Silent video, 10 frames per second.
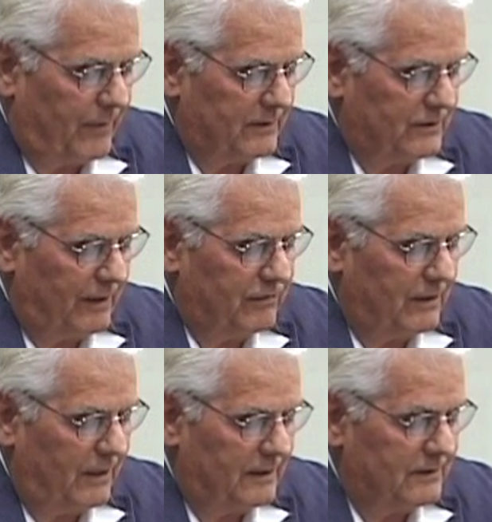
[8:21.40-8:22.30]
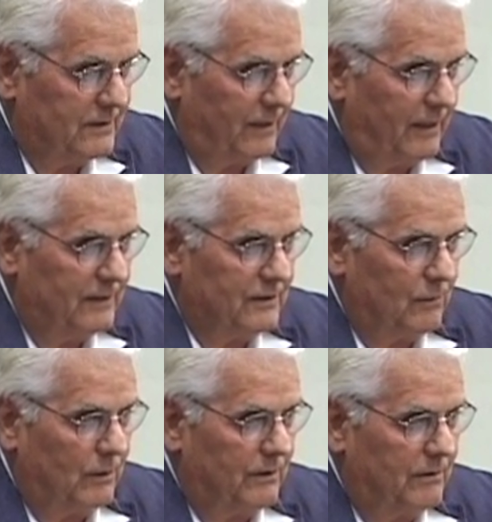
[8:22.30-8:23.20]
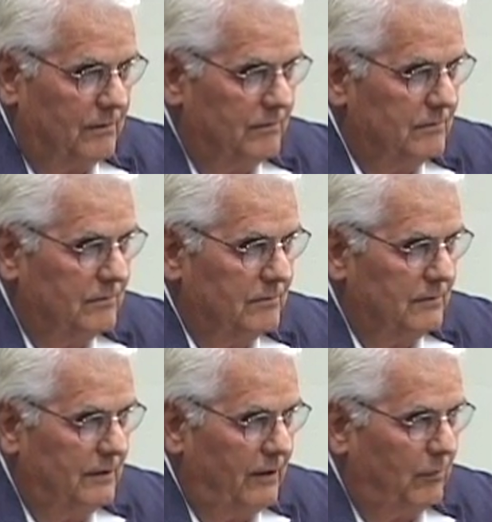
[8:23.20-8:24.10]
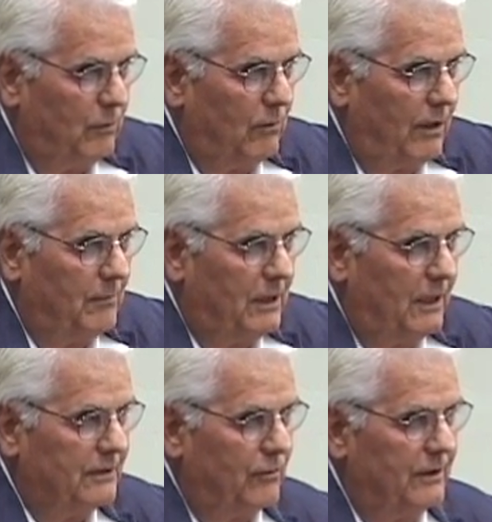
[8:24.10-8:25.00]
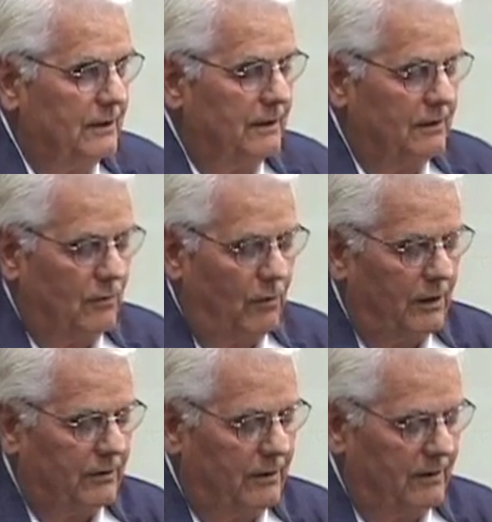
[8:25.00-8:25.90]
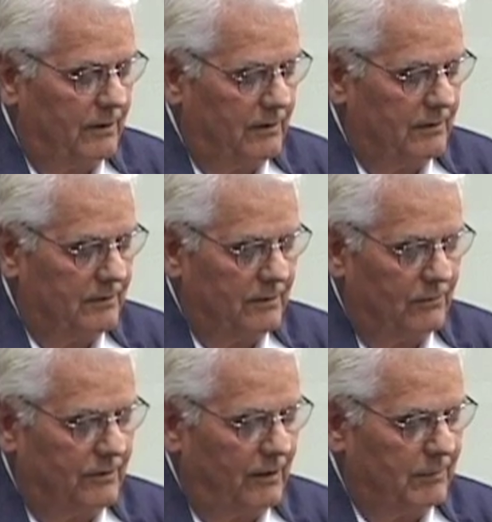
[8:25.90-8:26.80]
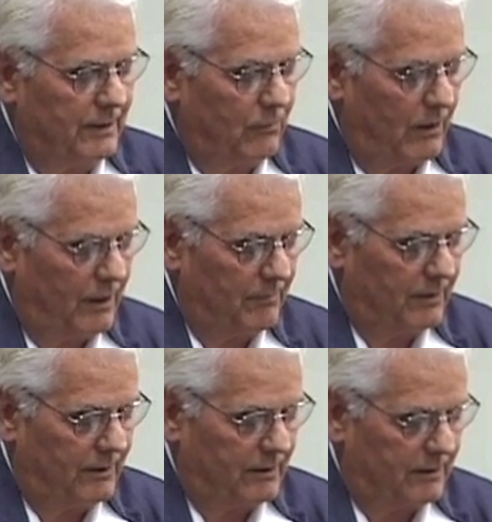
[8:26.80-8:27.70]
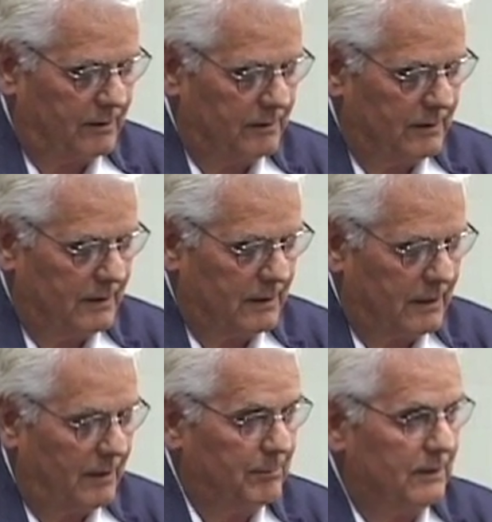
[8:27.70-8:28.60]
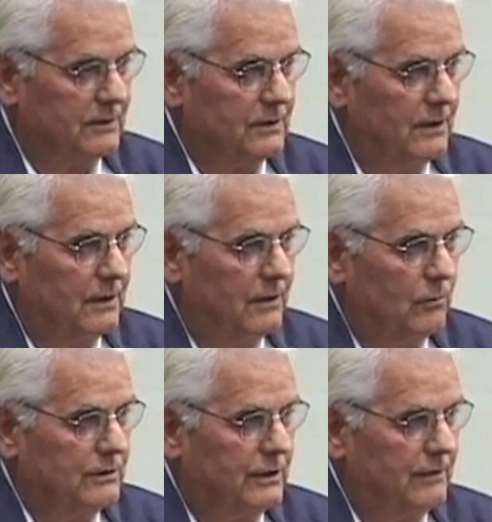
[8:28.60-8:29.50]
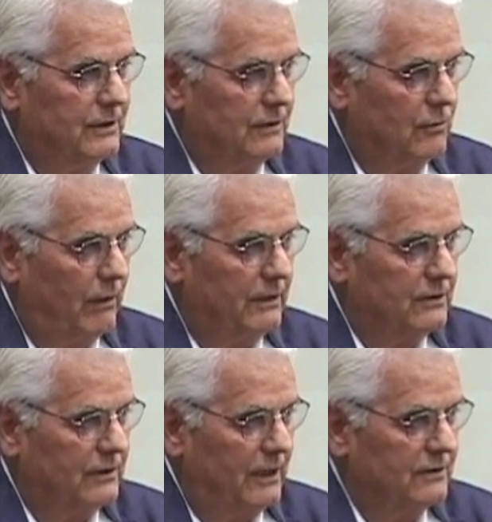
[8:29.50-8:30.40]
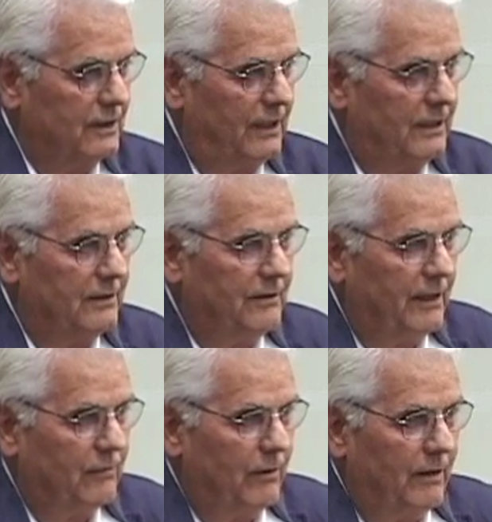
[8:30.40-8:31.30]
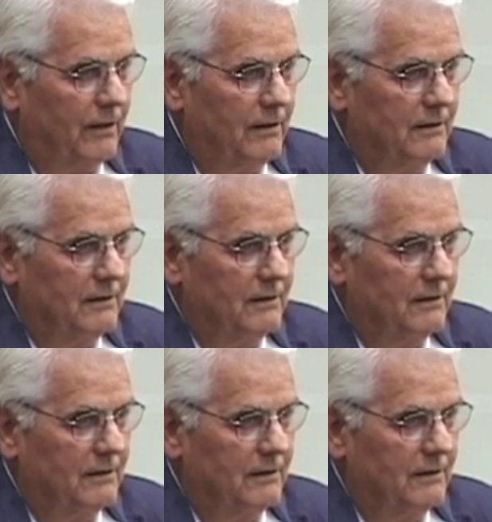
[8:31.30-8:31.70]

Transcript: Seven line stanza with double rhyme quatrain, quat, no, doubly rhymed uh, couplets, which gives it great stanzaic integrity.